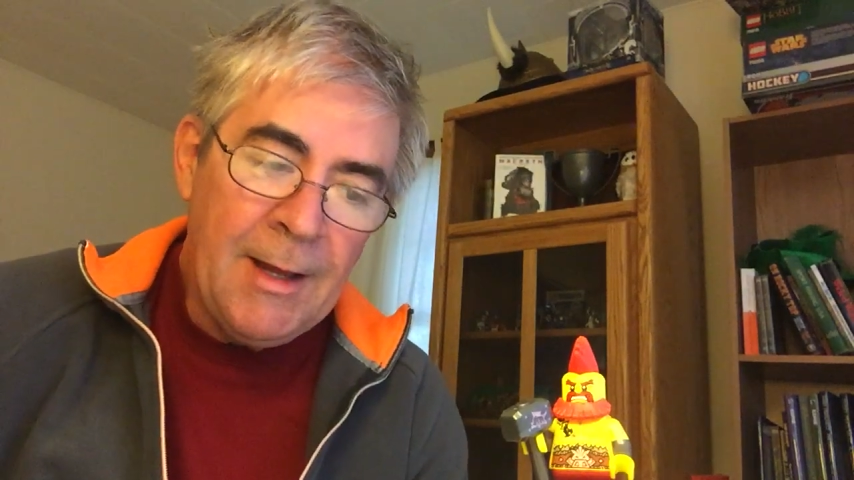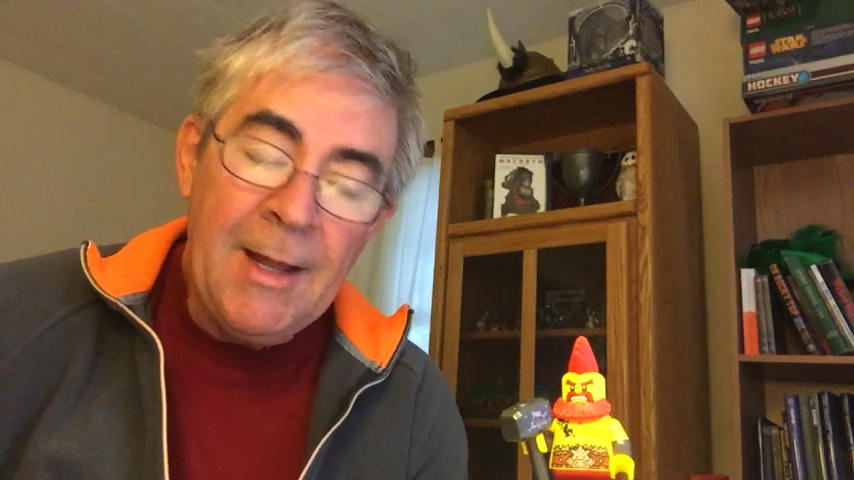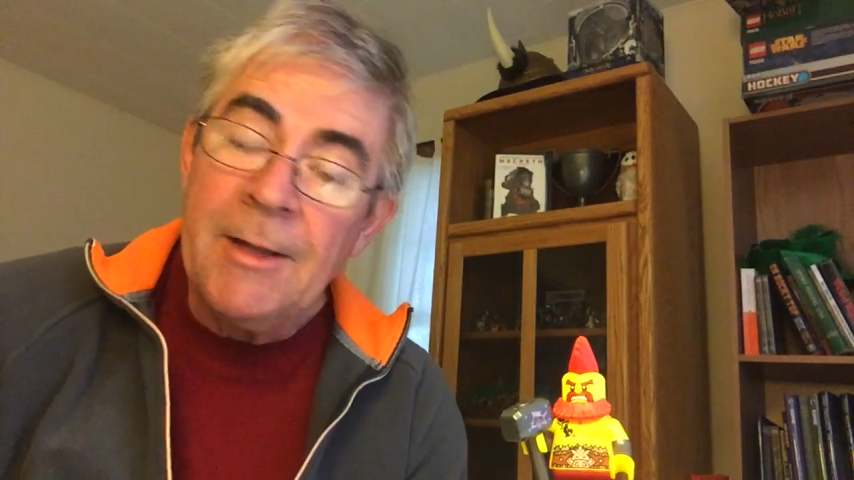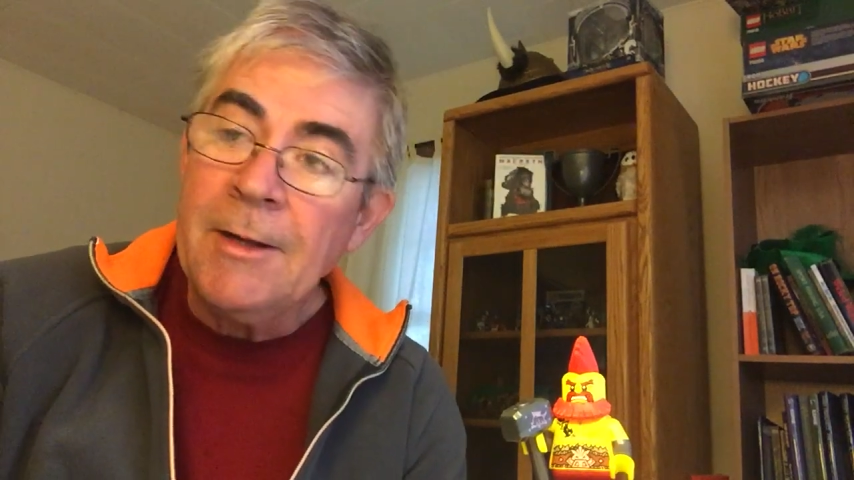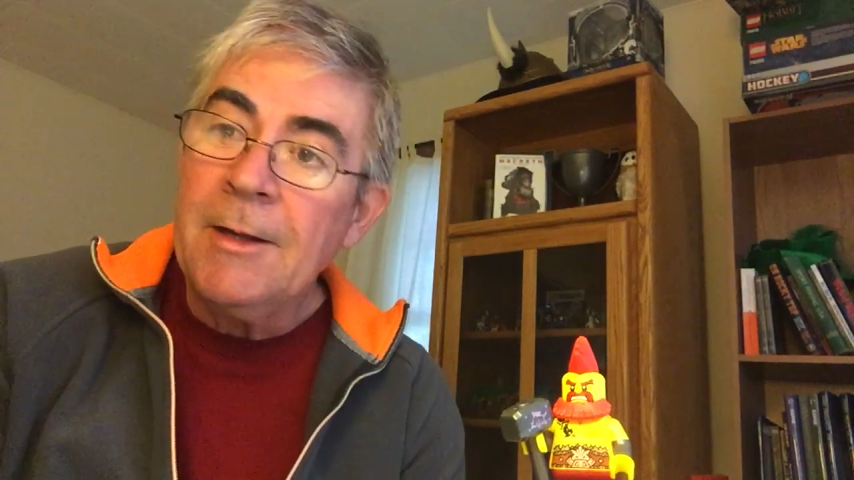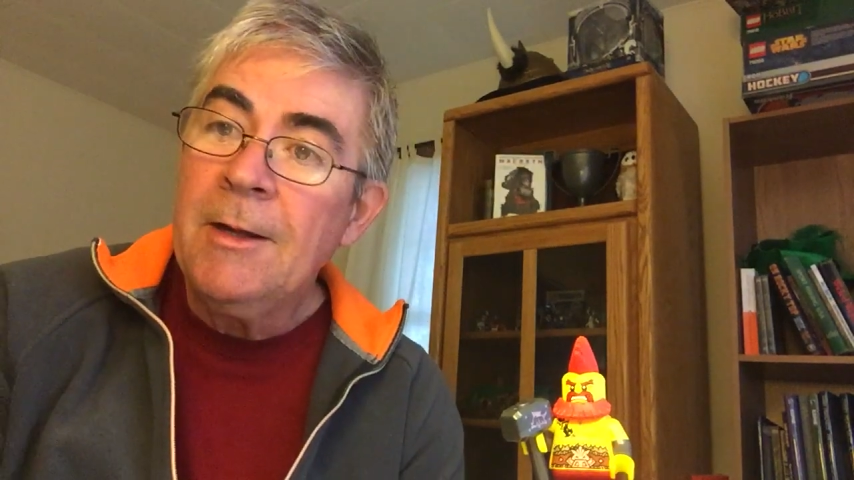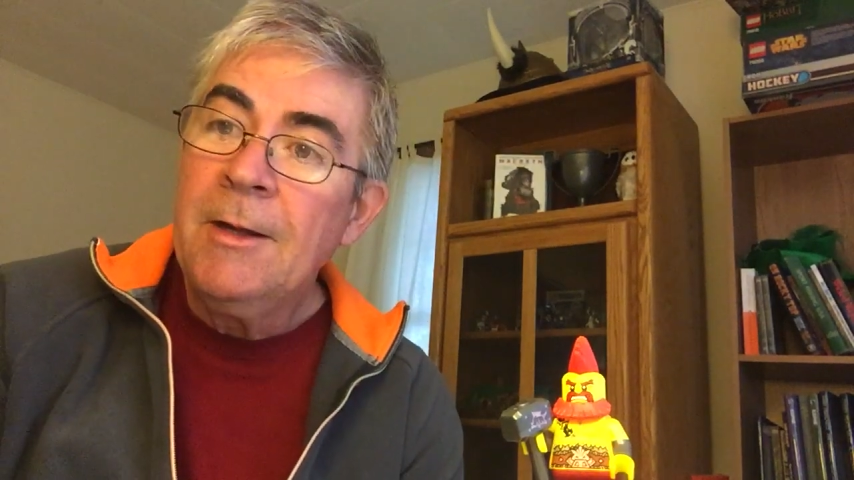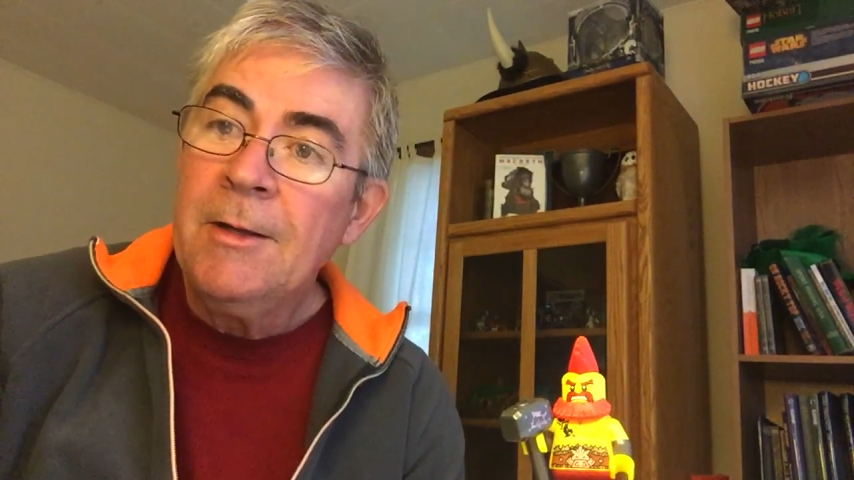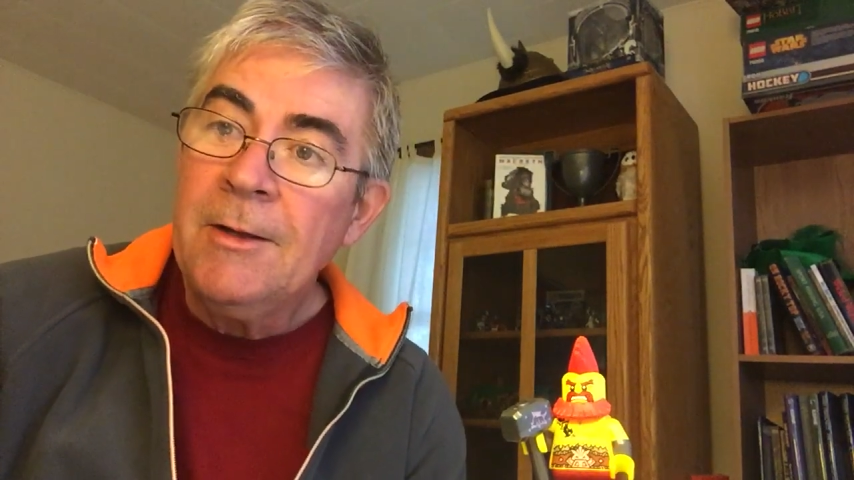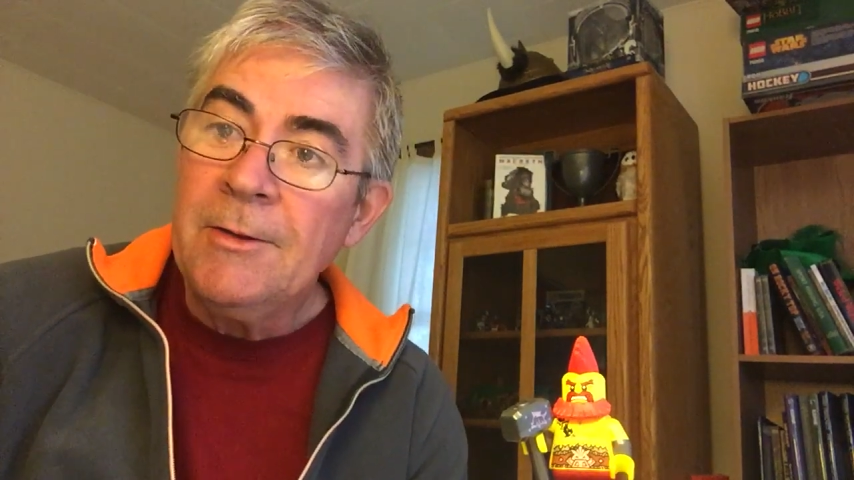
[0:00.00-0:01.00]
Helena
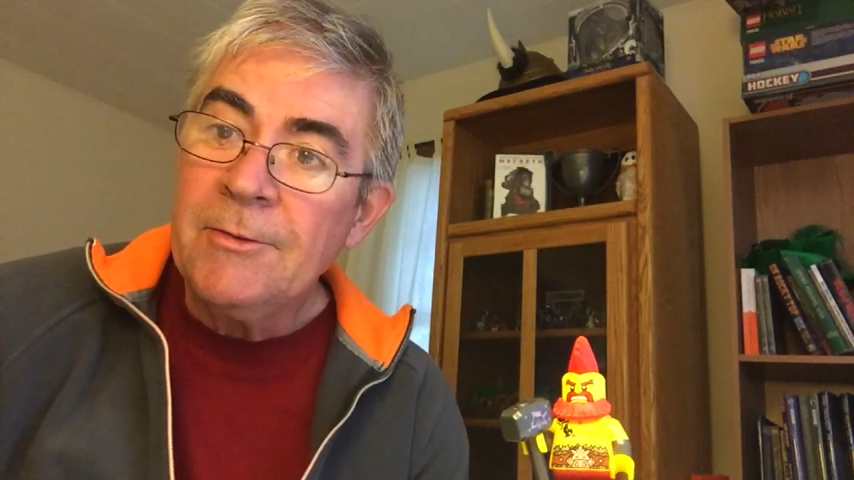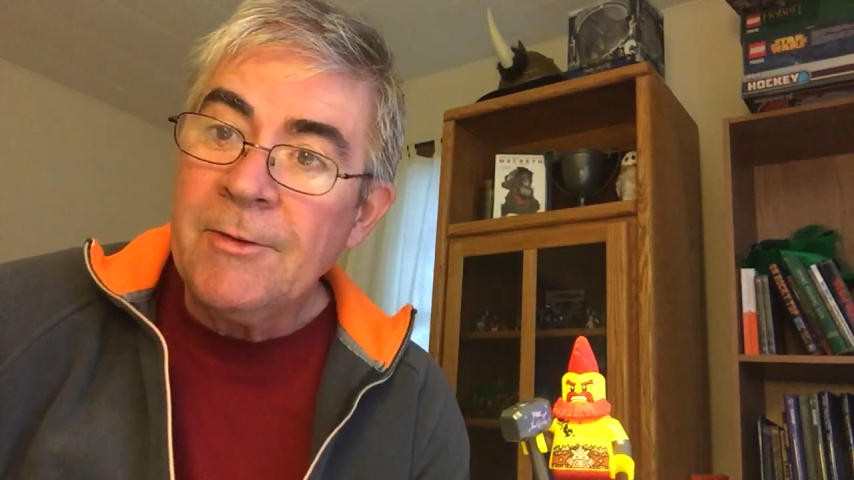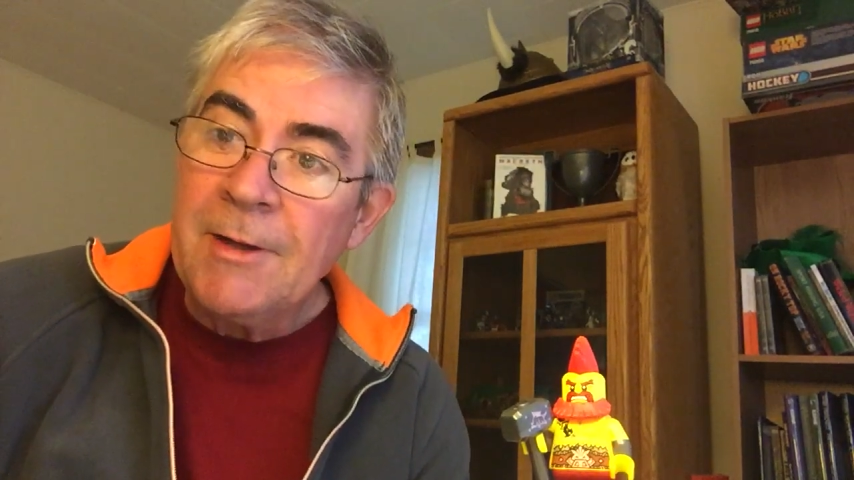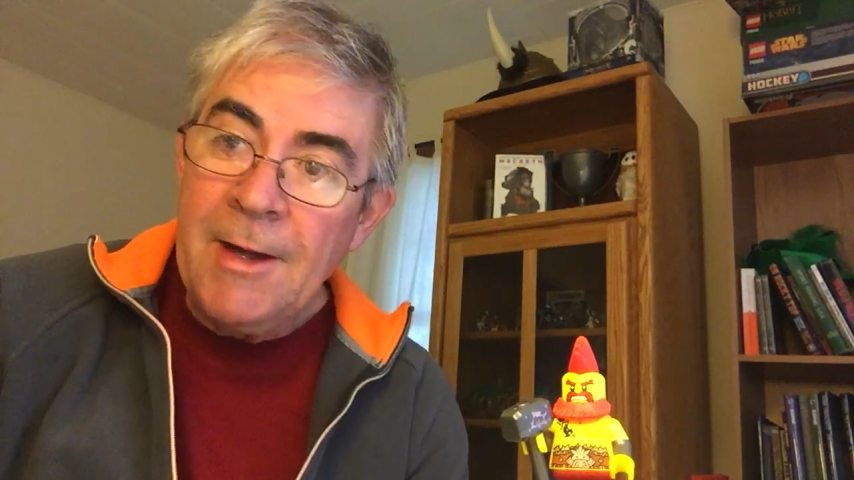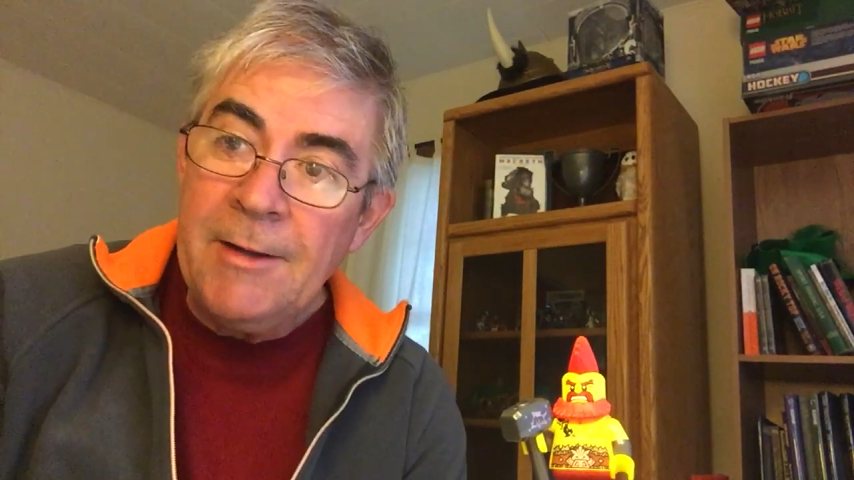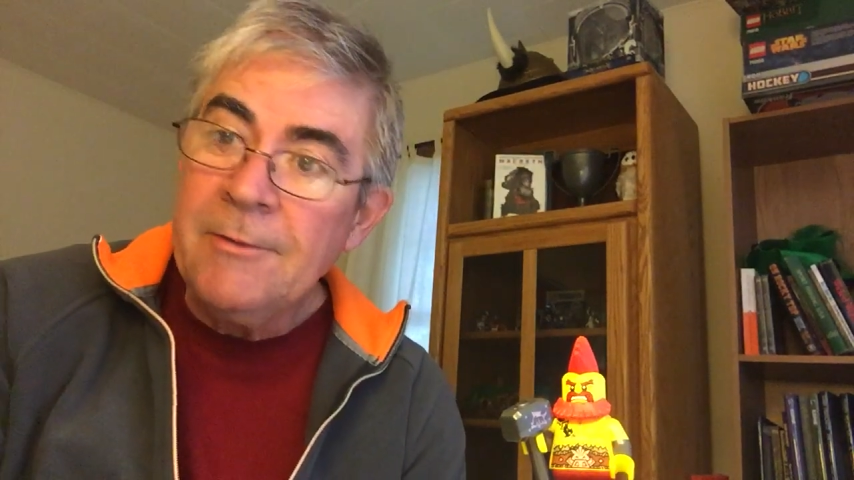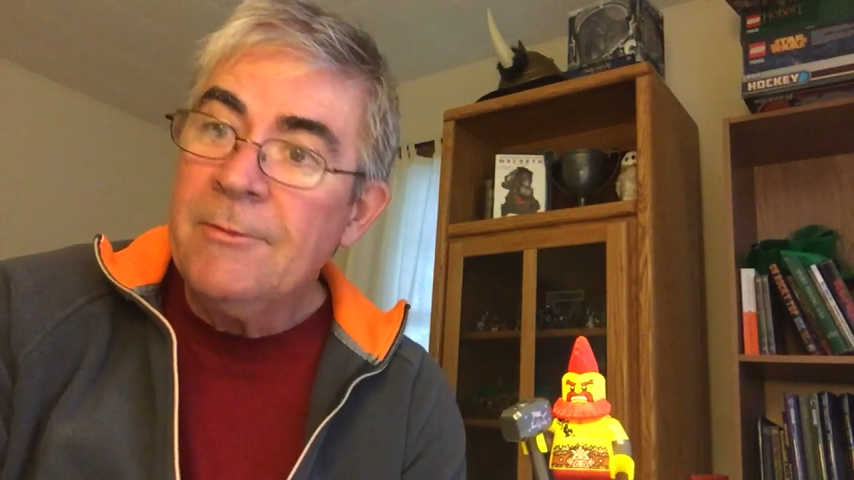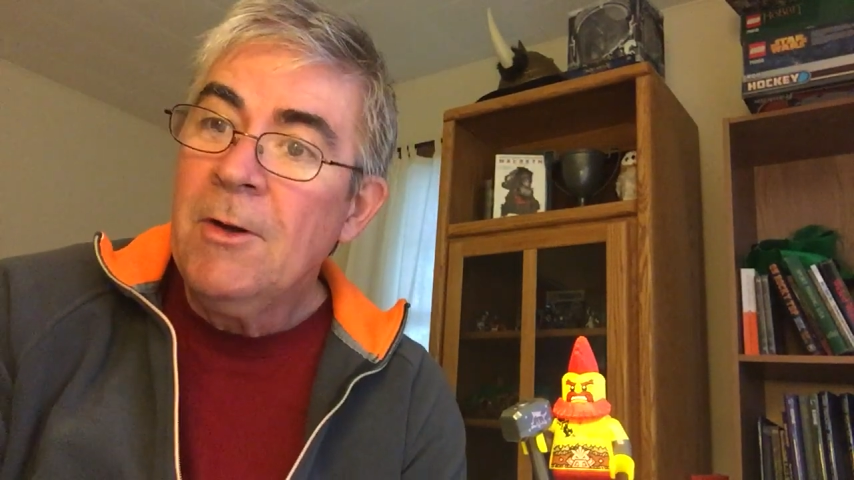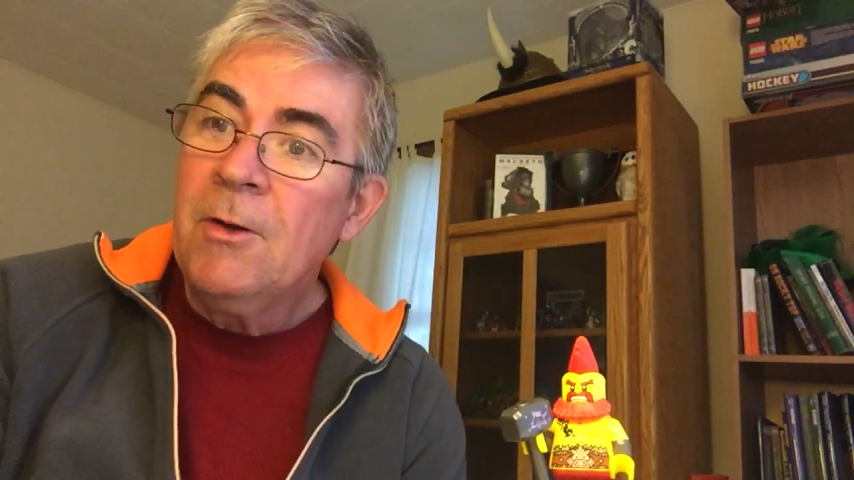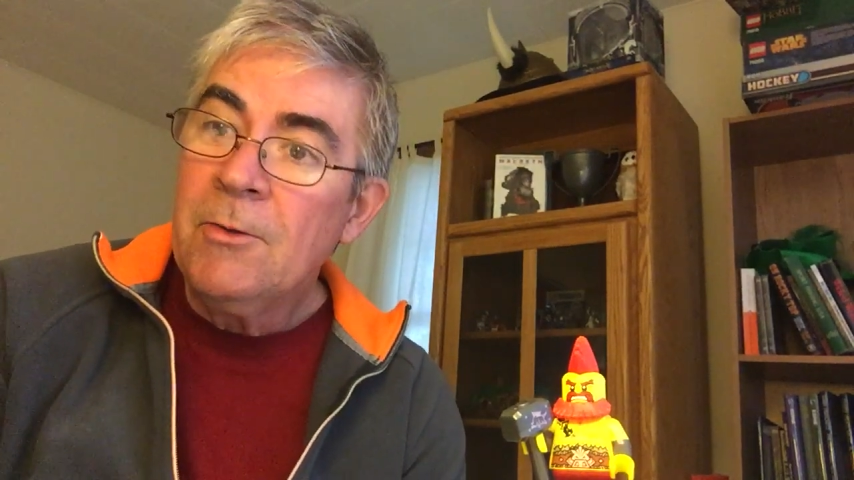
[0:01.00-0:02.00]
is the kind of